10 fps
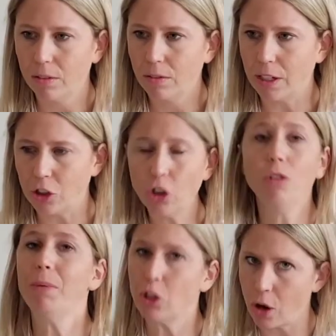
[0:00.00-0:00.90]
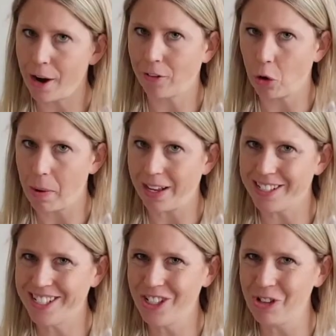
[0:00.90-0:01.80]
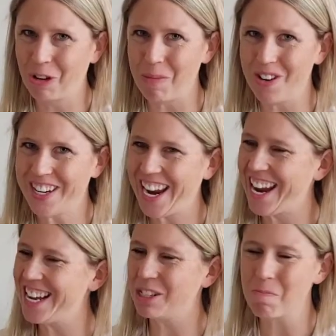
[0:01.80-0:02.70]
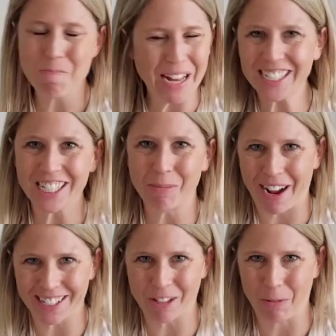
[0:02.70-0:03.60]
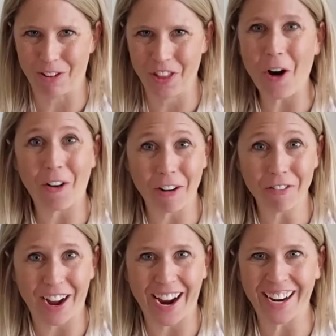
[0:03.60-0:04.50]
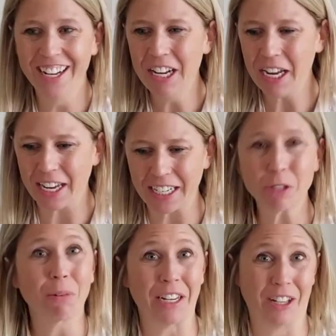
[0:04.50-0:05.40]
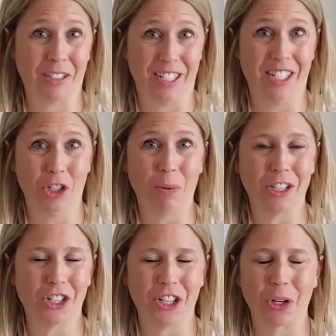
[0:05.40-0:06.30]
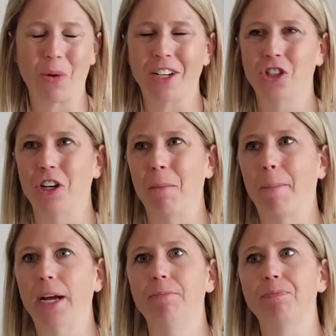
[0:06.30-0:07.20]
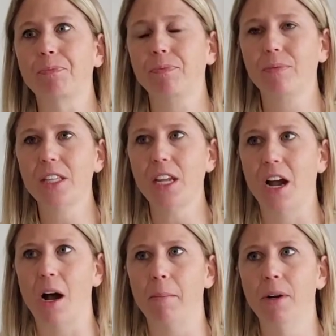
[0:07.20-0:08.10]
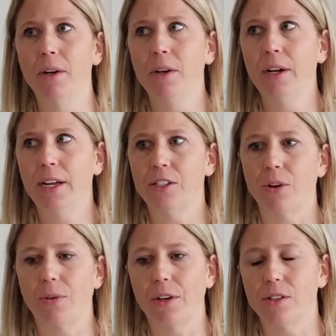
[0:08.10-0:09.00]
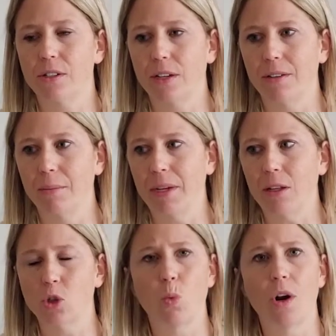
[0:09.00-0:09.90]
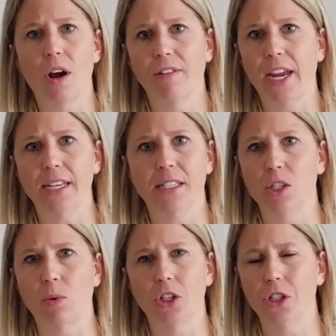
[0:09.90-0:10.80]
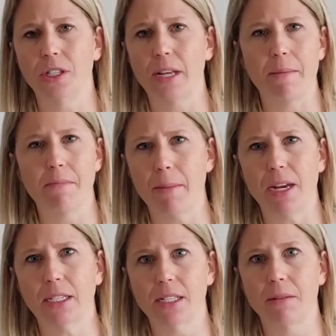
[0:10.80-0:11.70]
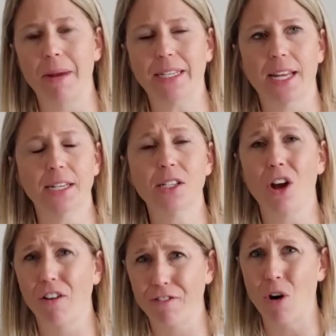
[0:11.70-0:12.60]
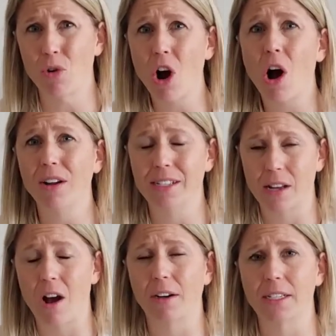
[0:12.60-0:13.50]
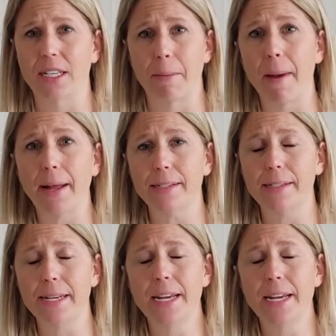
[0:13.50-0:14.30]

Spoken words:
They should be trying their best to communicate as best as possible the RFI and explain the situation in the question. But and so there's going to be those one-off cases where maybe it doesn't make sense. A phone call is honestly best.